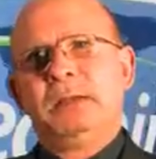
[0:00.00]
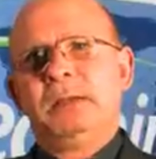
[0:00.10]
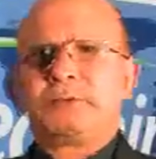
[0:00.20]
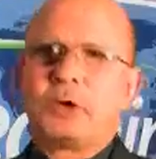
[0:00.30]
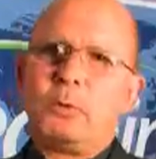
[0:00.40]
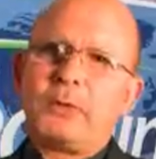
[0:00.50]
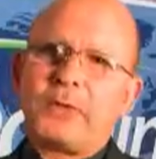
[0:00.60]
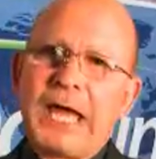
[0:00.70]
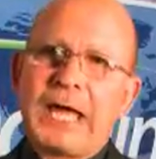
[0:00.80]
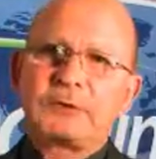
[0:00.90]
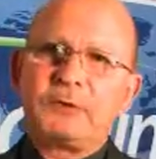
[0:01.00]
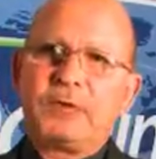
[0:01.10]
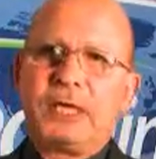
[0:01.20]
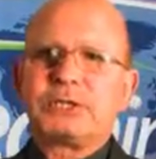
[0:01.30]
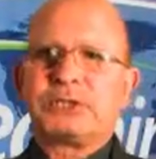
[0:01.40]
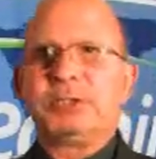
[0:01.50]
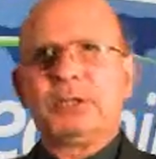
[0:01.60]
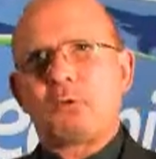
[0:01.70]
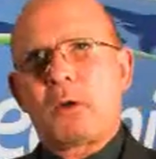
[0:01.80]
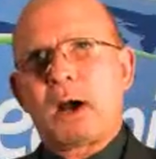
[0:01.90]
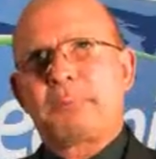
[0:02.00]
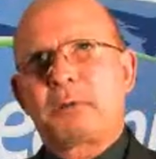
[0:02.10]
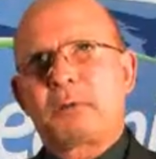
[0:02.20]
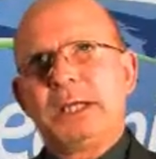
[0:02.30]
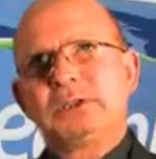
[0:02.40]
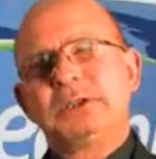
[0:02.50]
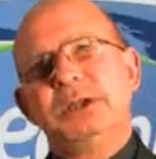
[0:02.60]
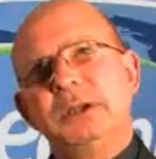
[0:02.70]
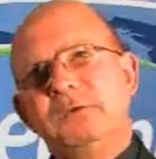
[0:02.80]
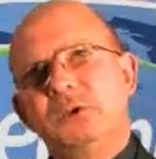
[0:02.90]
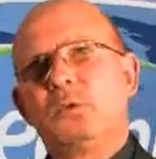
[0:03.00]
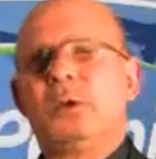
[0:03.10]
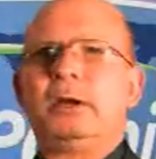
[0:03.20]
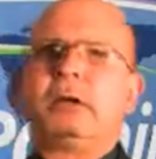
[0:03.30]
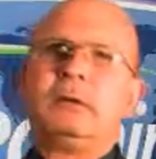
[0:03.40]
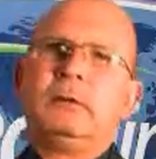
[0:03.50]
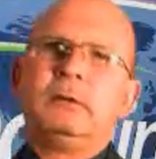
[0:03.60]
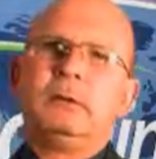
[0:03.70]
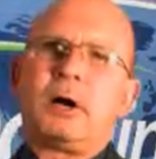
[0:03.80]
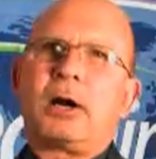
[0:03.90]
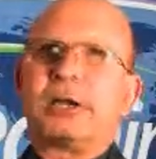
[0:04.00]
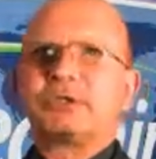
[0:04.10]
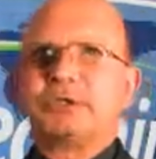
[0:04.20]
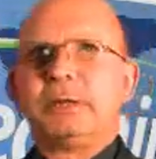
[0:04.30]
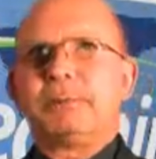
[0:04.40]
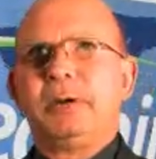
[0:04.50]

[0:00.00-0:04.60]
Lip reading: So with activation and cooperation, if you will, on a sheet of